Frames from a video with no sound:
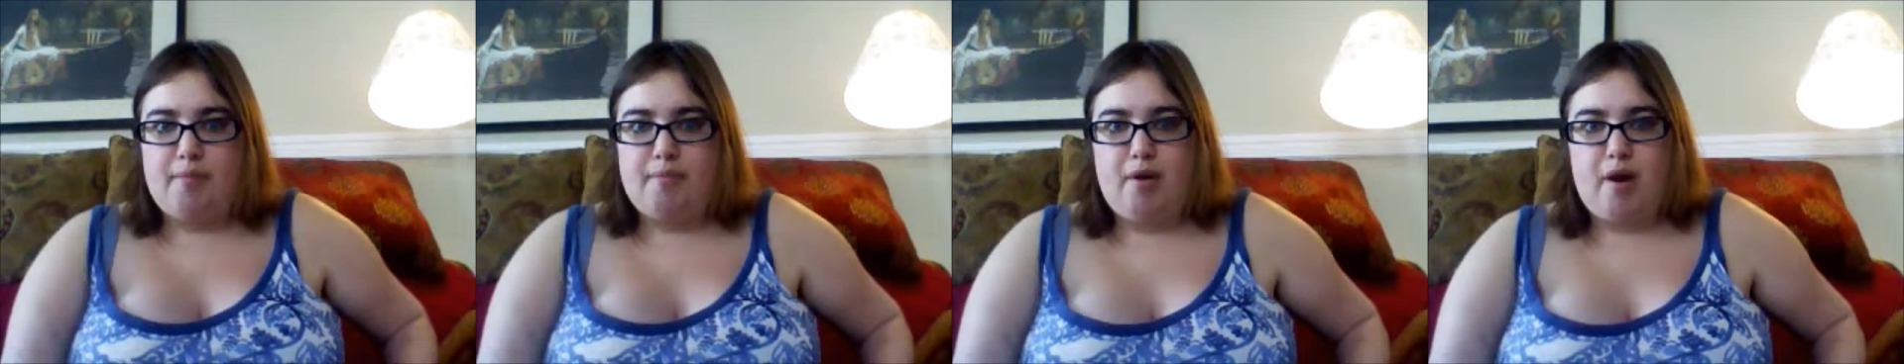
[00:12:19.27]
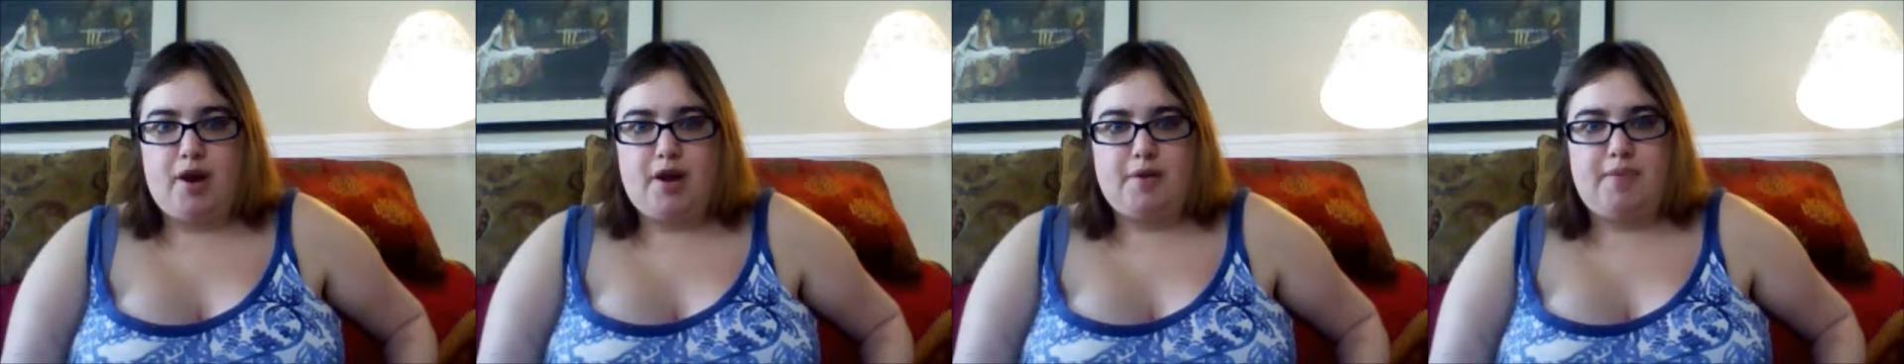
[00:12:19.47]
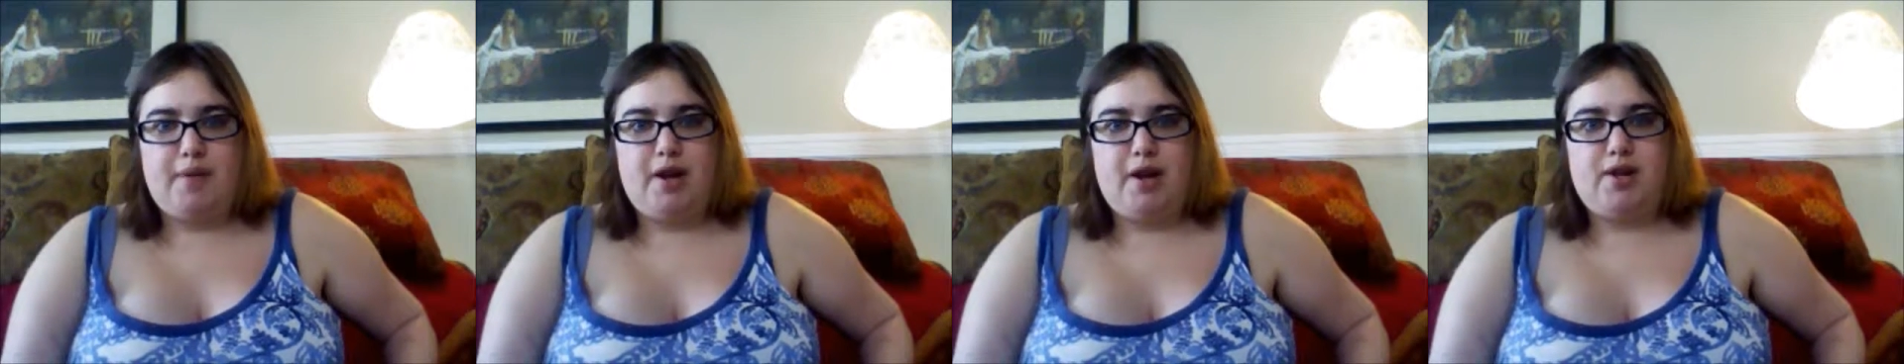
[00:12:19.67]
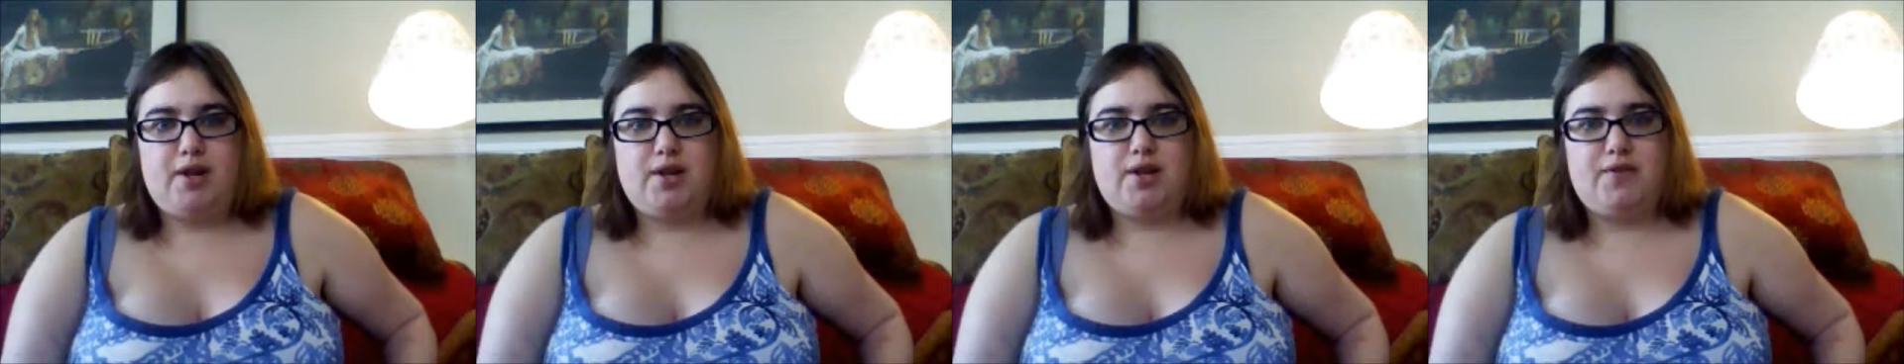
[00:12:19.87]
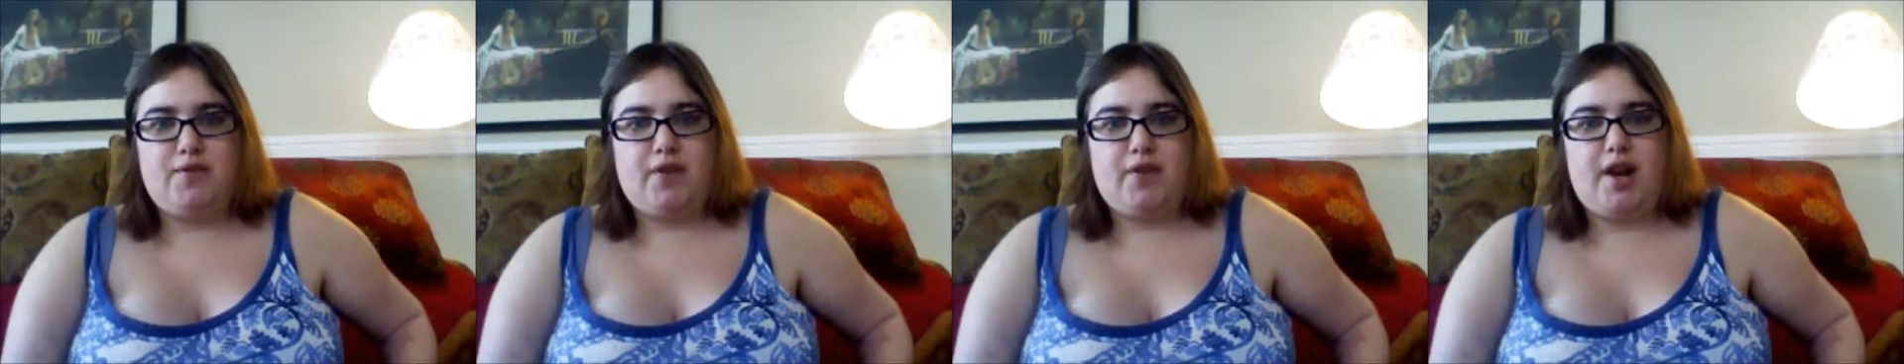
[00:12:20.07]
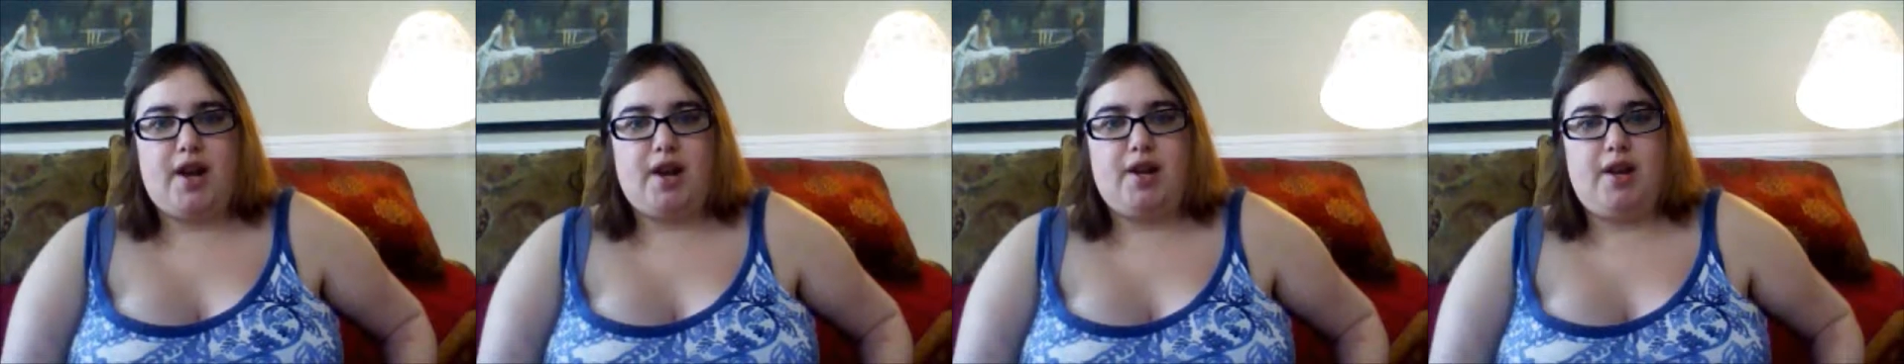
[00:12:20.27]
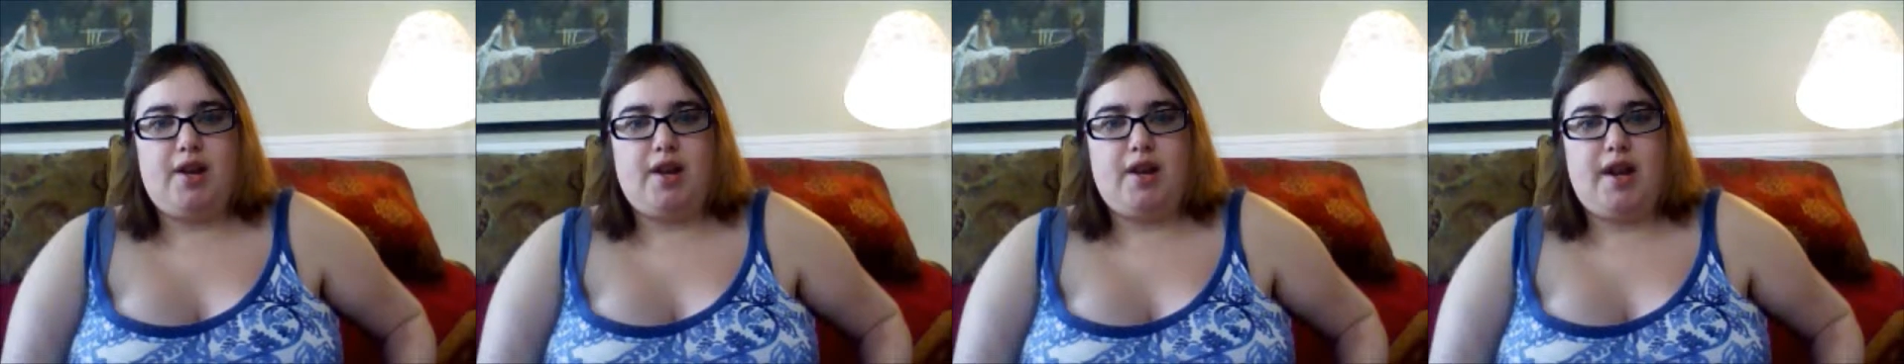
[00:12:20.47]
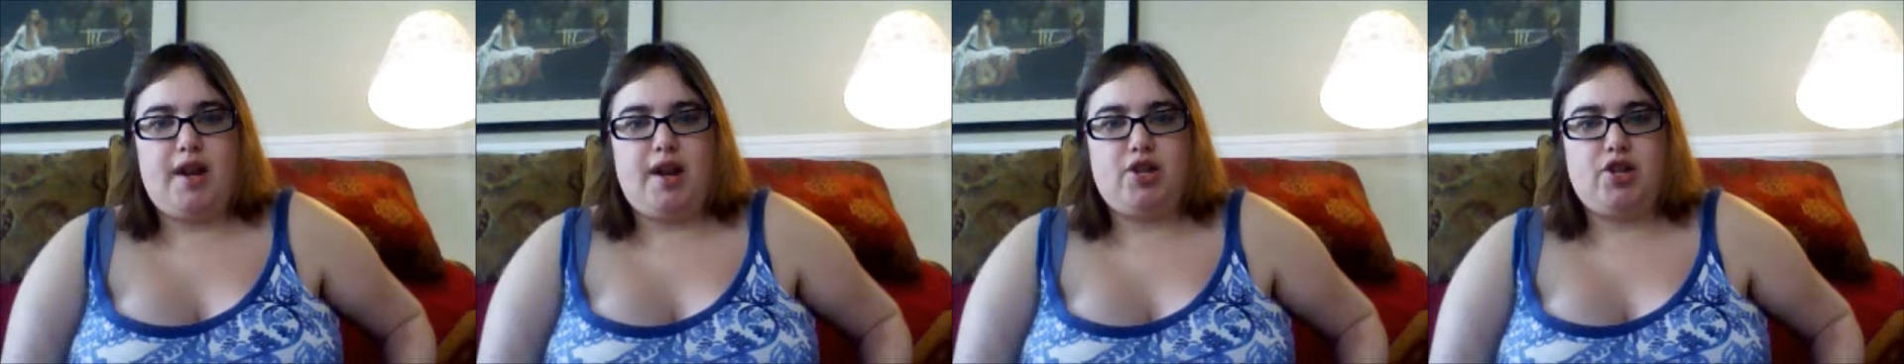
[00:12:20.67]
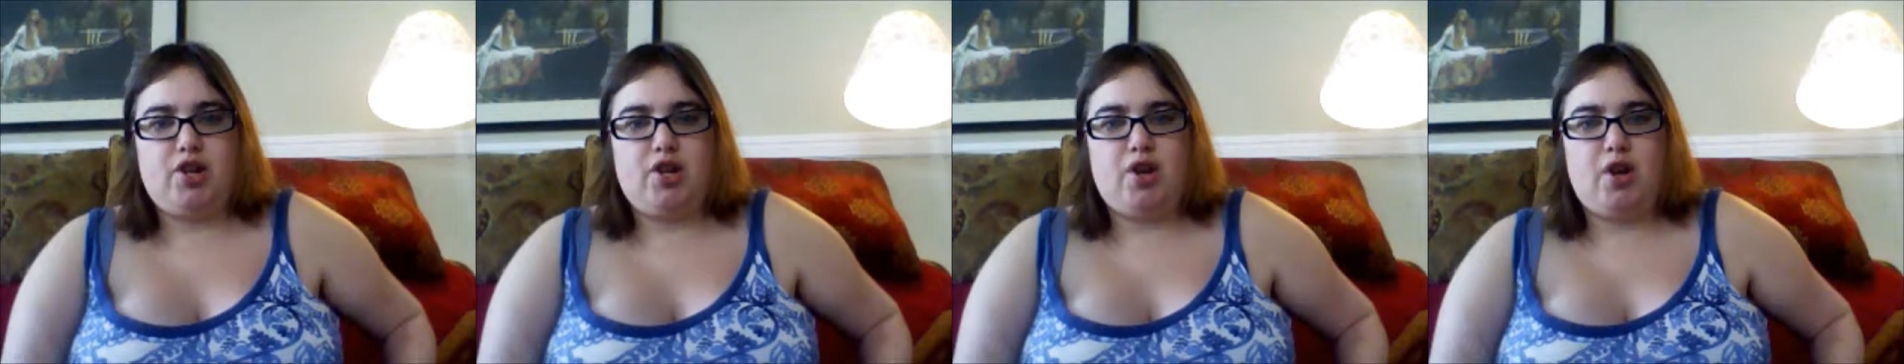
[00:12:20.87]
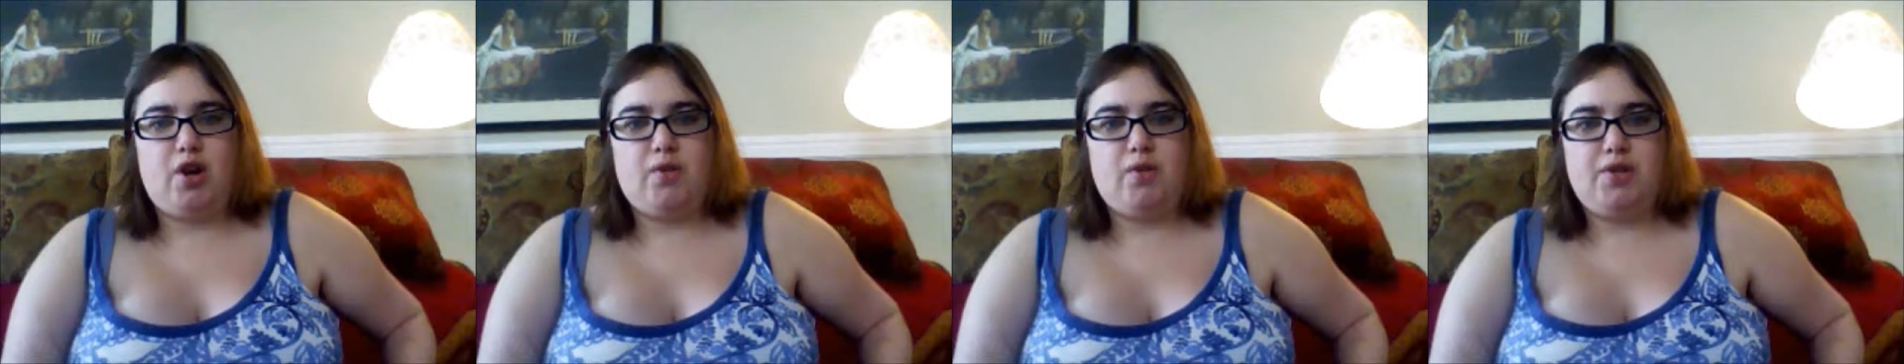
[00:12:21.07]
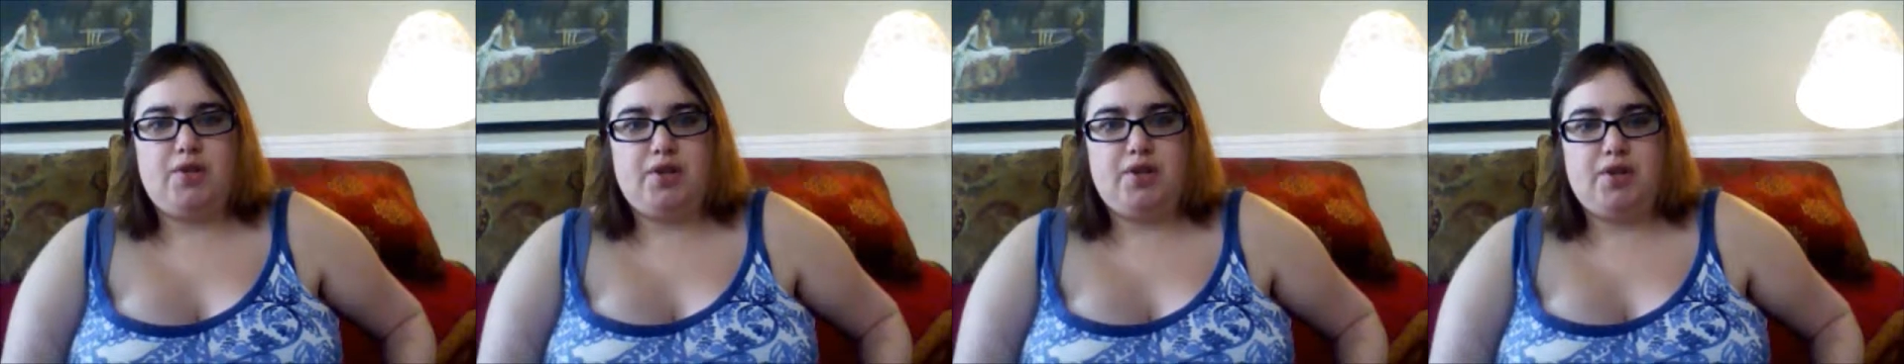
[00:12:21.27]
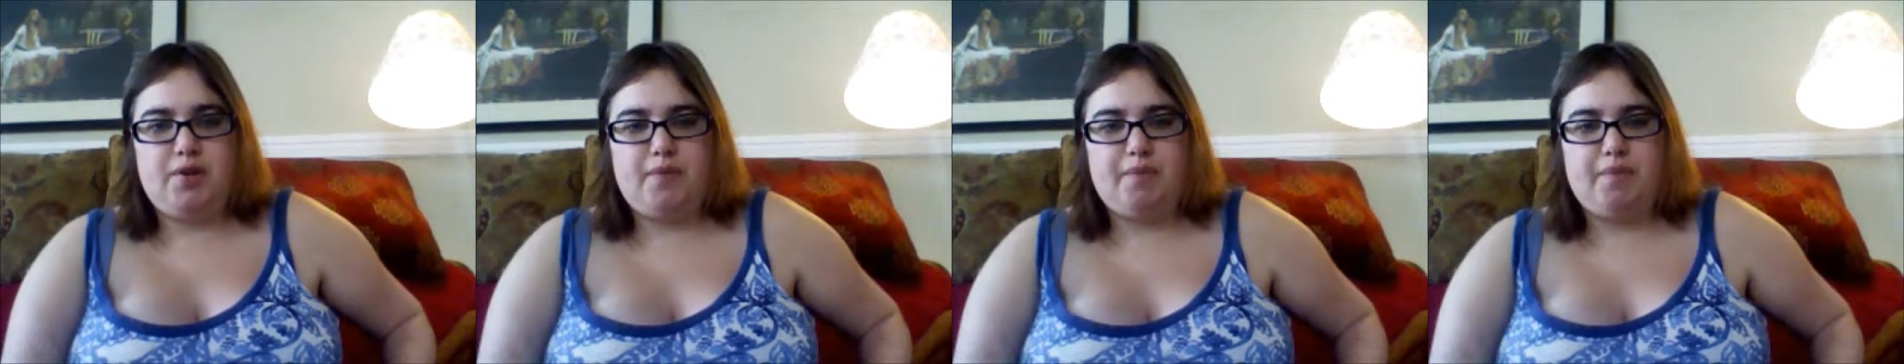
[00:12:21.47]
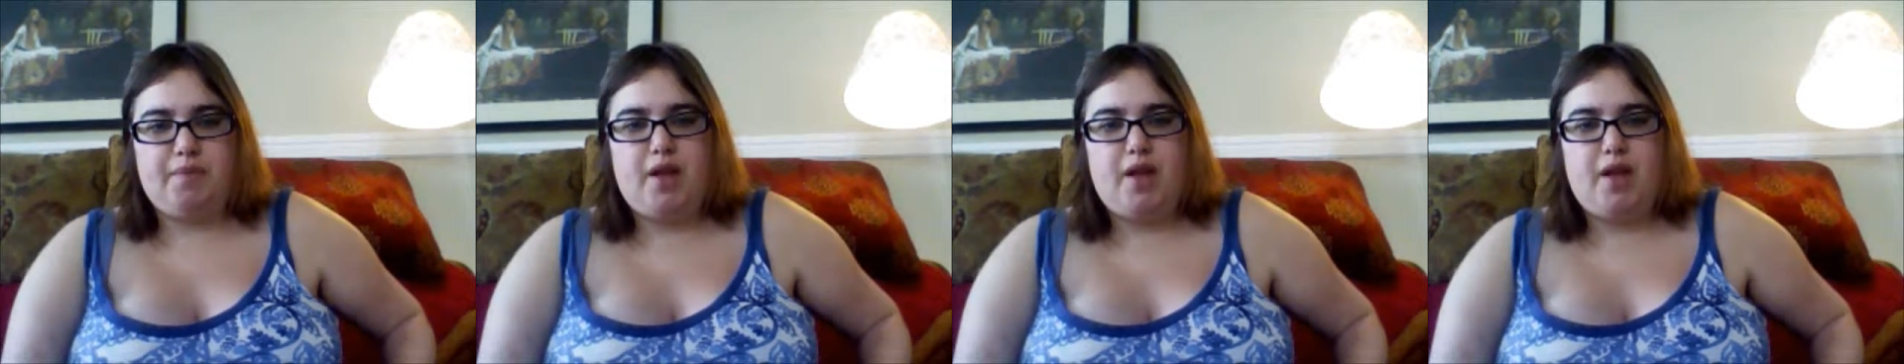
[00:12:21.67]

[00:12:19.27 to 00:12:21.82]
product pages for in Catch a Ghost,